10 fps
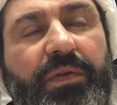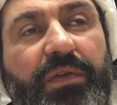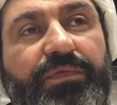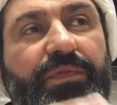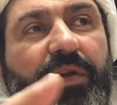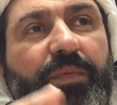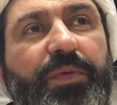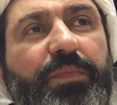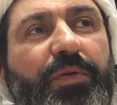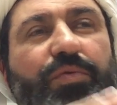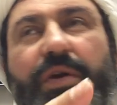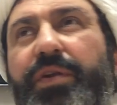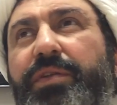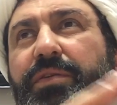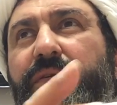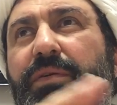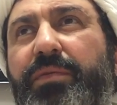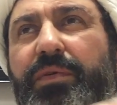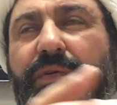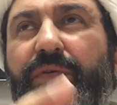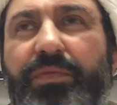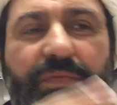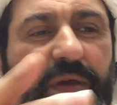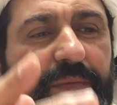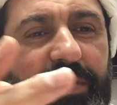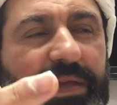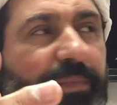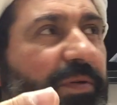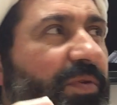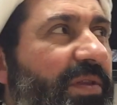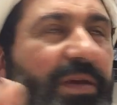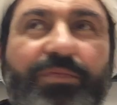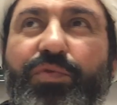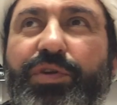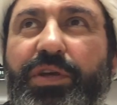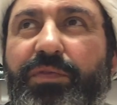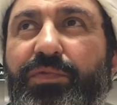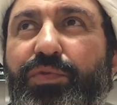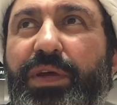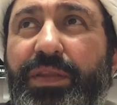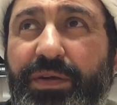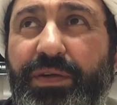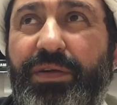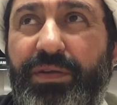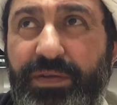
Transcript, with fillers: if there are people who are not, uh, you know, I'm not happy with them working together,